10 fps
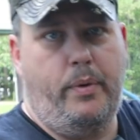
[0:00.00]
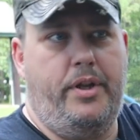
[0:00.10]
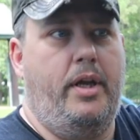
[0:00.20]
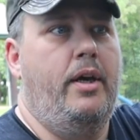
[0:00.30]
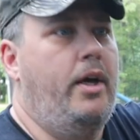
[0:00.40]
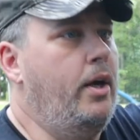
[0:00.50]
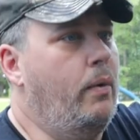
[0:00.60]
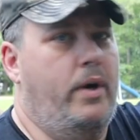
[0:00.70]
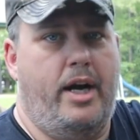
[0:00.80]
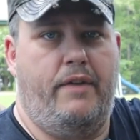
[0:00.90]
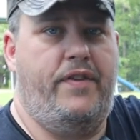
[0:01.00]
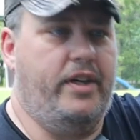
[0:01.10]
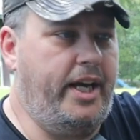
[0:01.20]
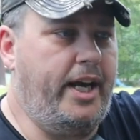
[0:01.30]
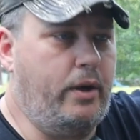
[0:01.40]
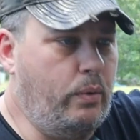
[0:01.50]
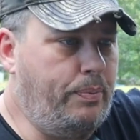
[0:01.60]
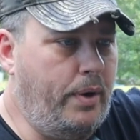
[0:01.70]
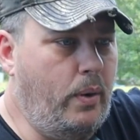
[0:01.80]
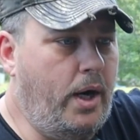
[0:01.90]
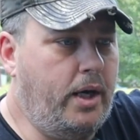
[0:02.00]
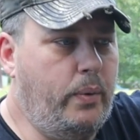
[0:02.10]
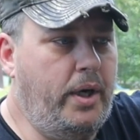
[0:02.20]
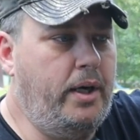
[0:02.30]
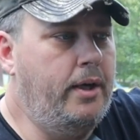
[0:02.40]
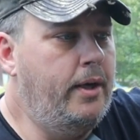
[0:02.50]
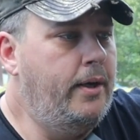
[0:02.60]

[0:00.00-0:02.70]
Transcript: with it. We're not affiliated with Pro Aqua.